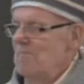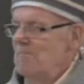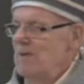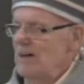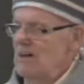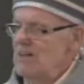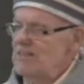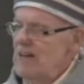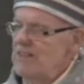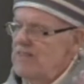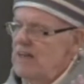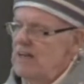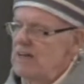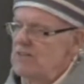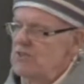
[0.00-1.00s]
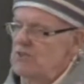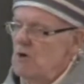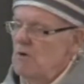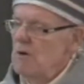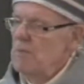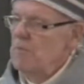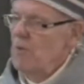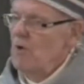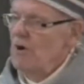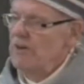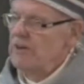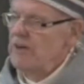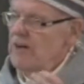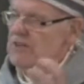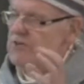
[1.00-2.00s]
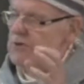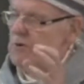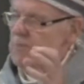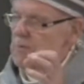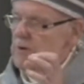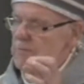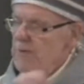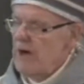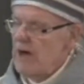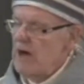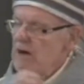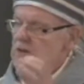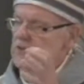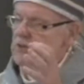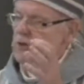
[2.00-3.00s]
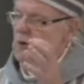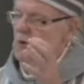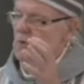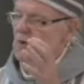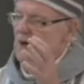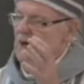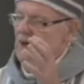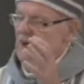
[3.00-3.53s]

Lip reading: because I think it's so important as you're prepared to